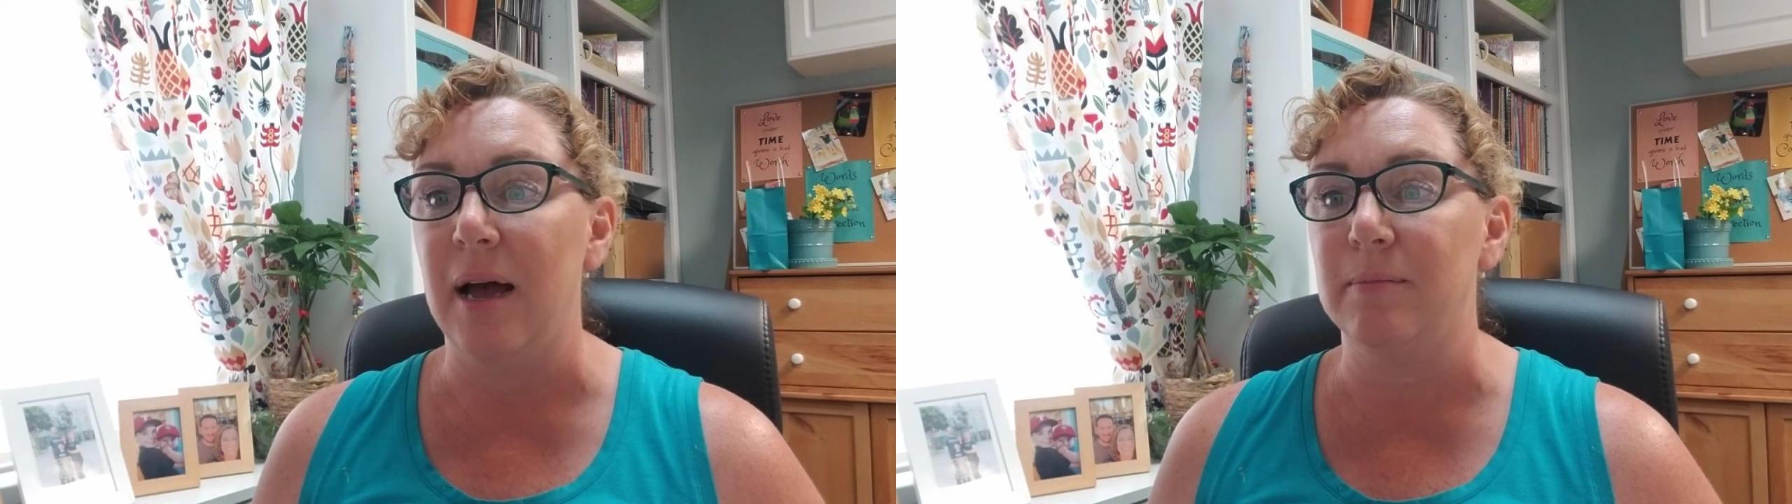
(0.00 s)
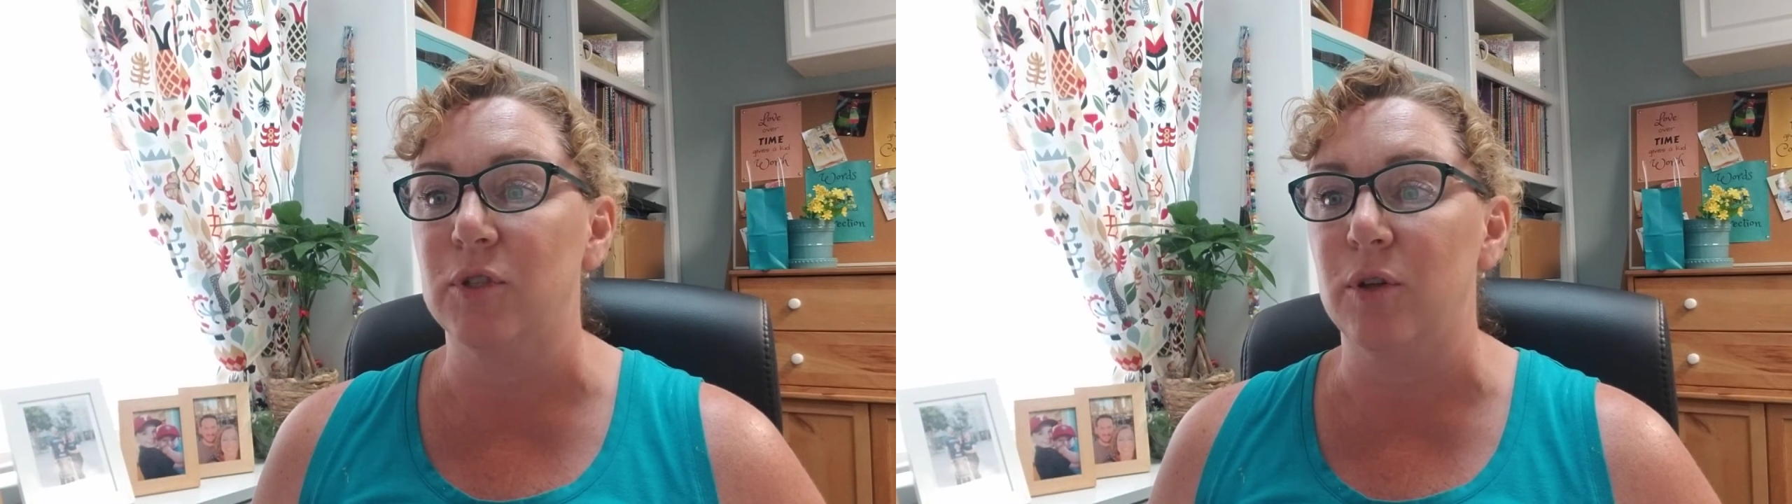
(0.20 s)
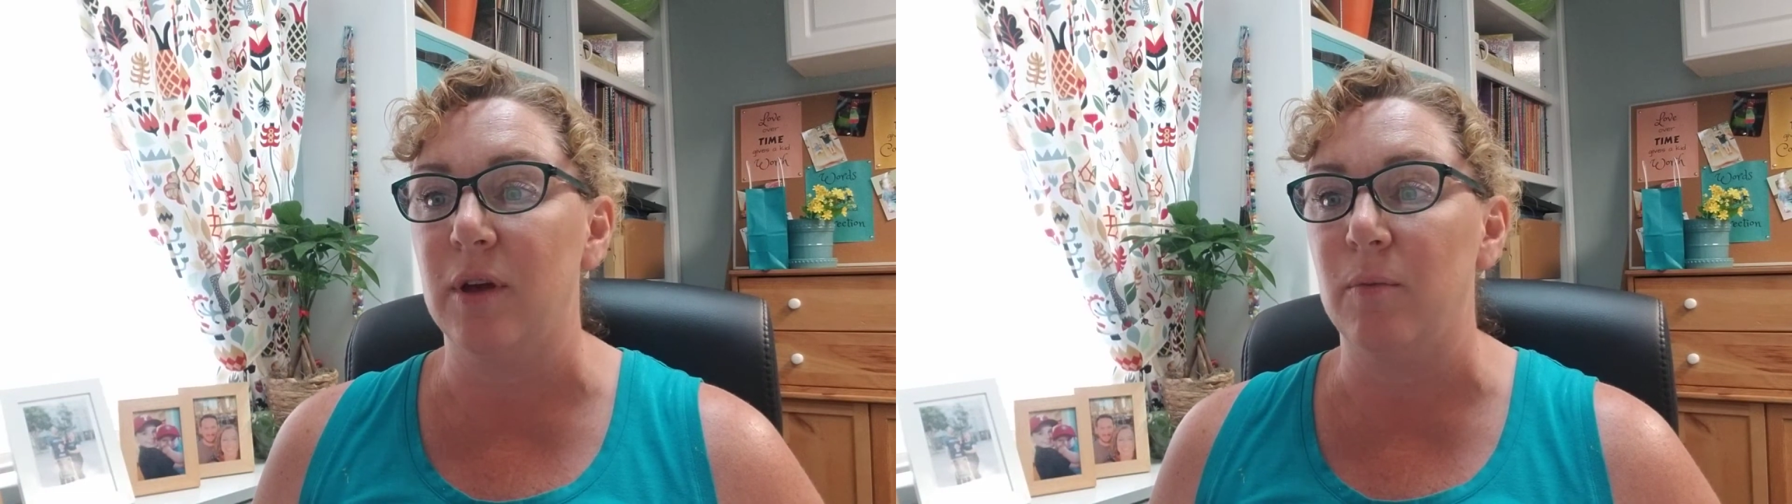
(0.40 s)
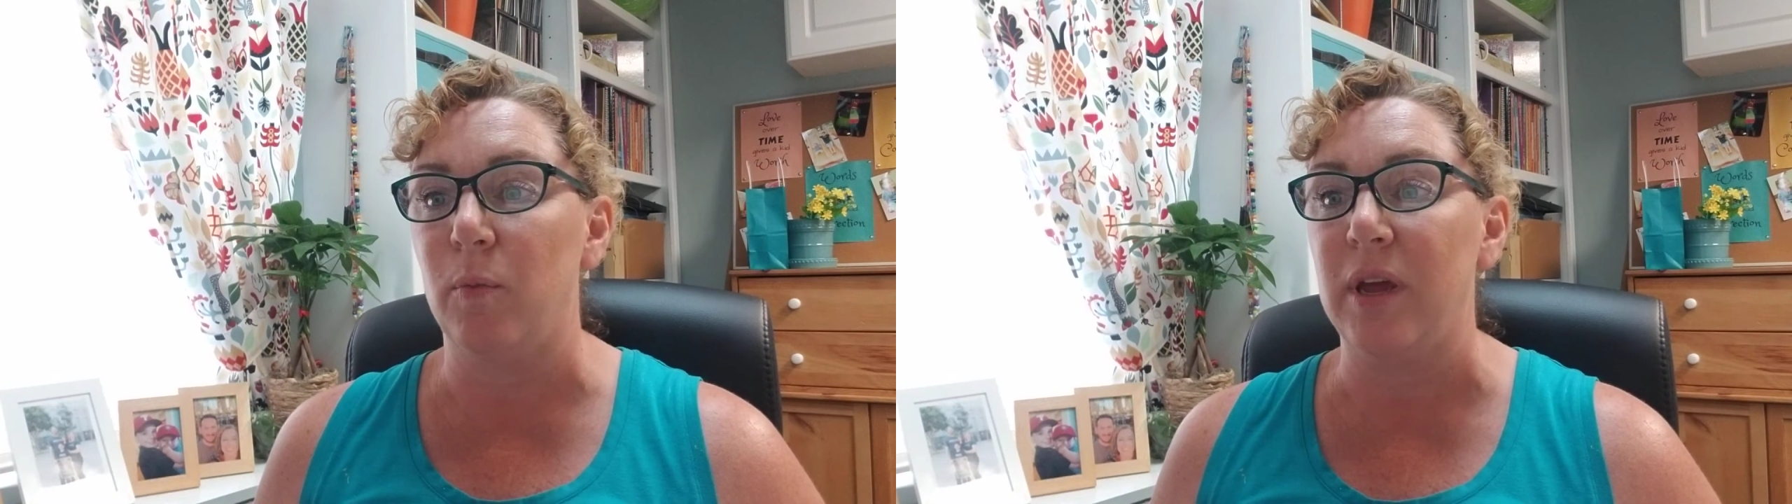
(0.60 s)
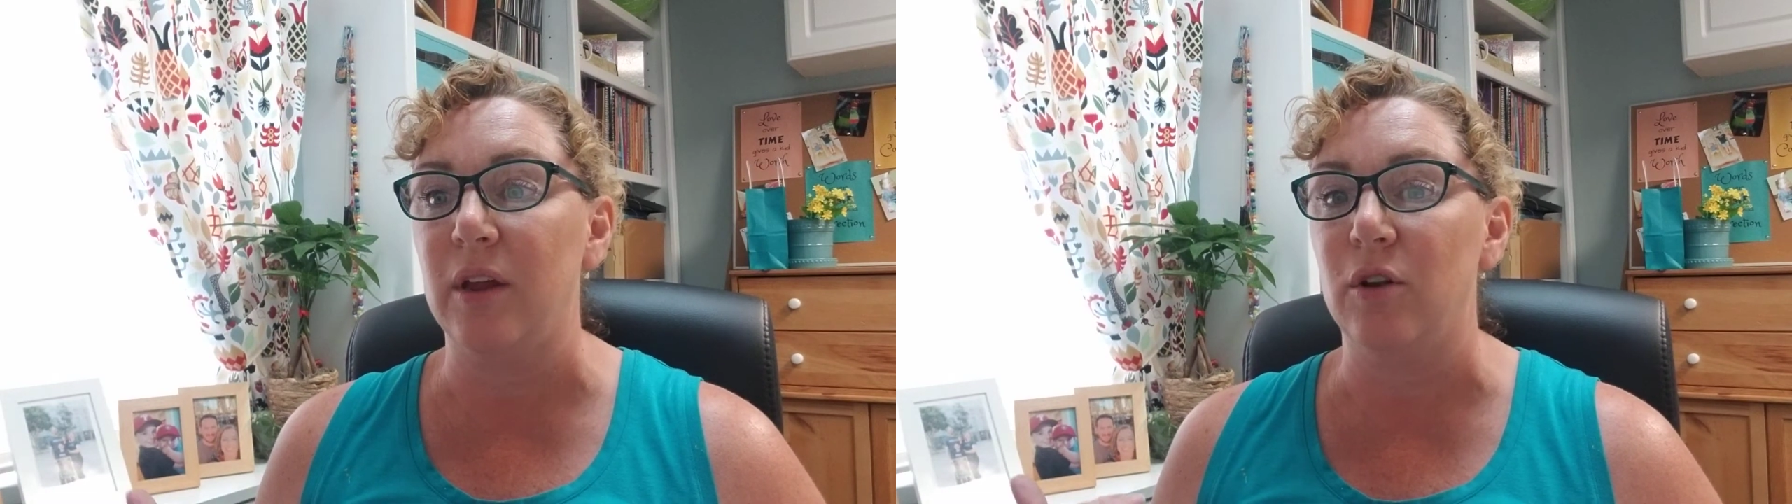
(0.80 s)
so that
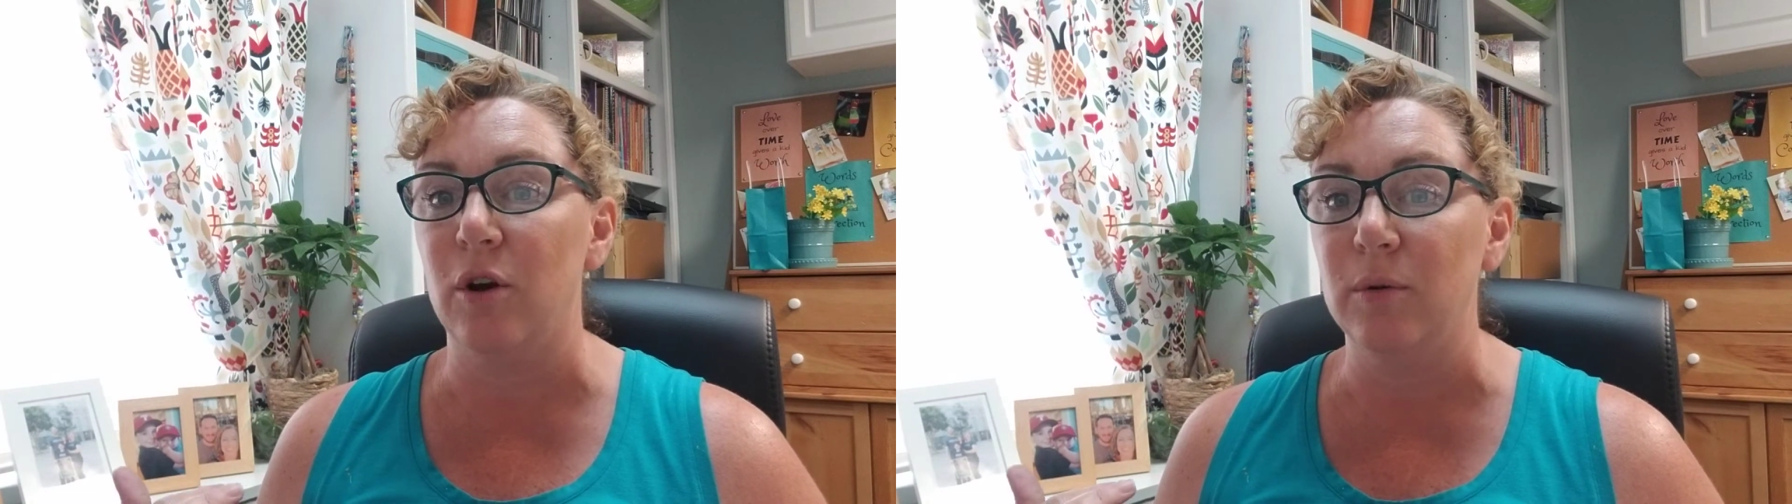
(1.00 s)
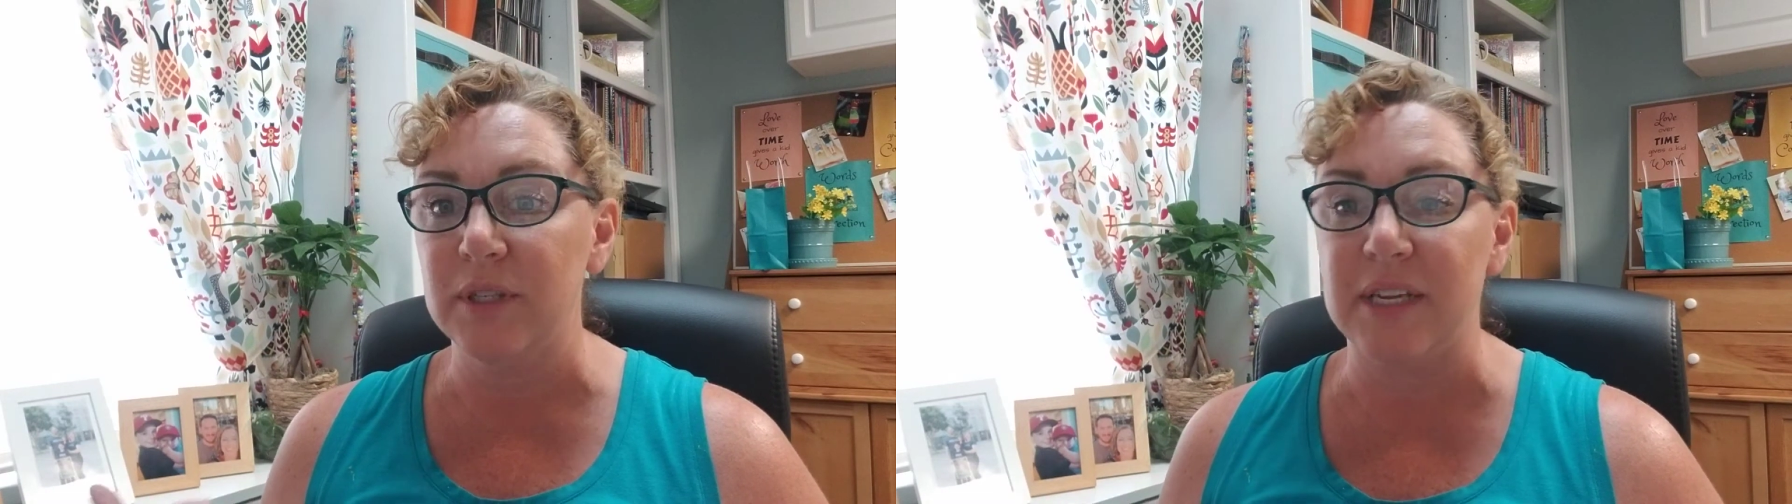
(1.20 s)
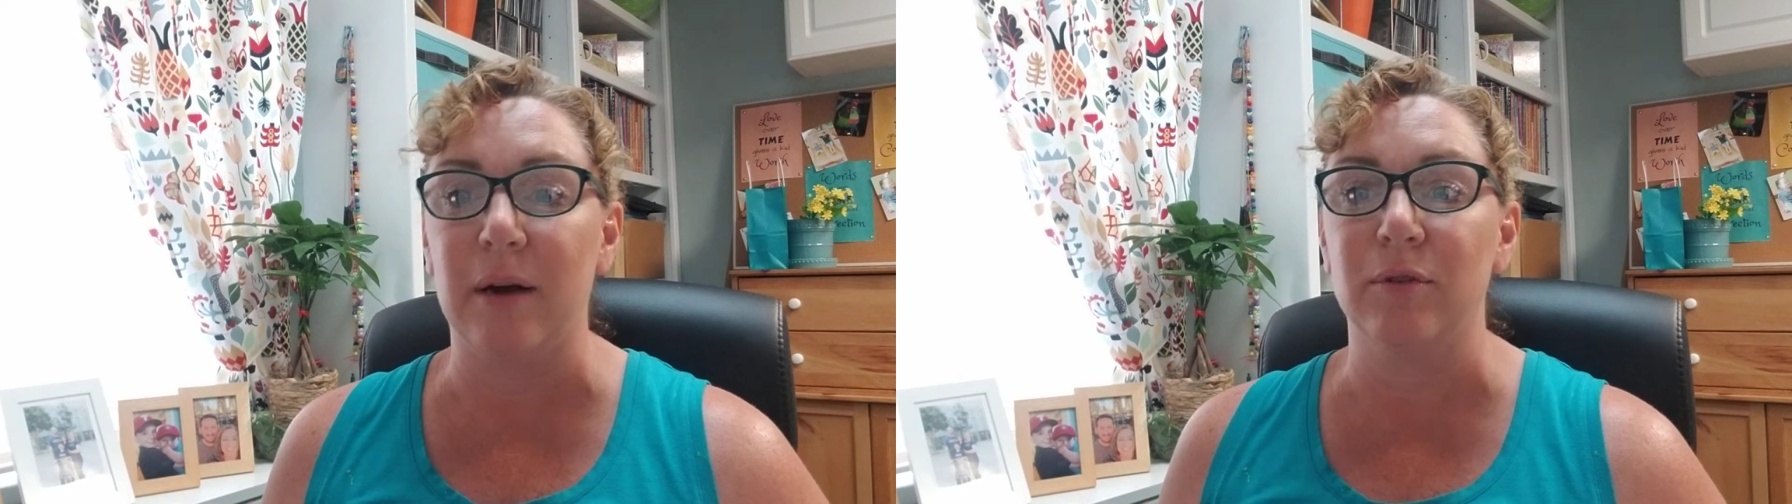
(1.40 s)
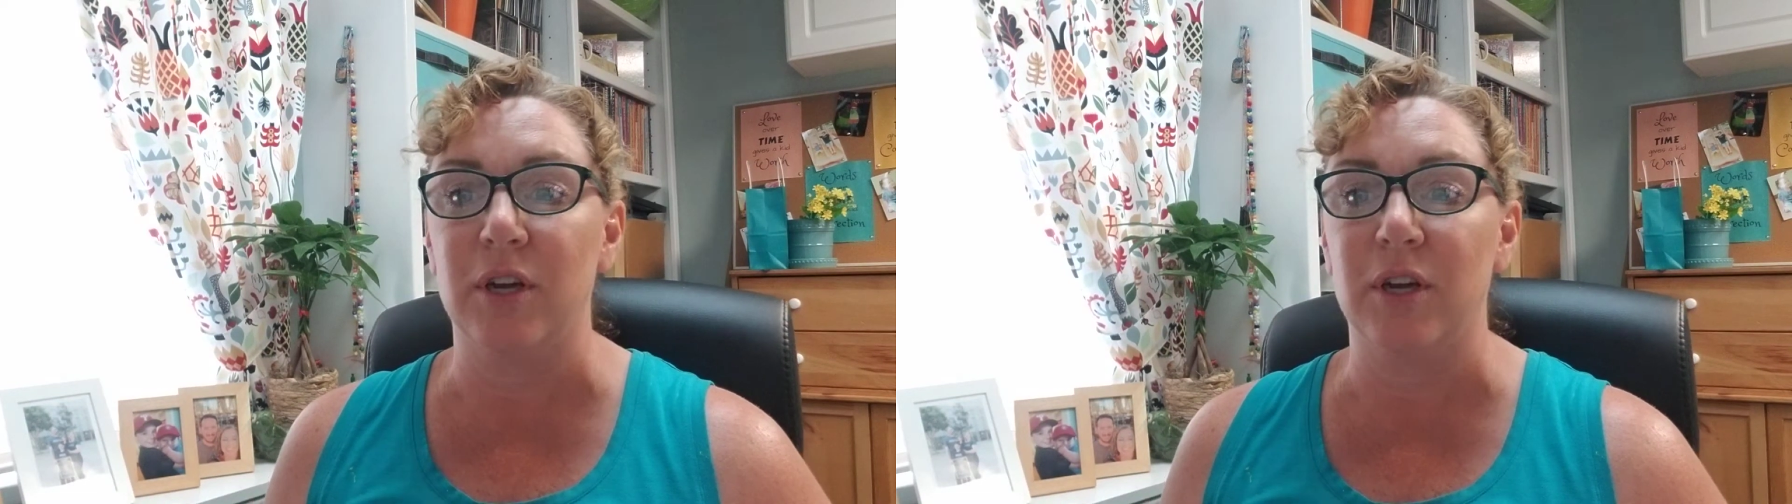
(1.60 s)
we can know sound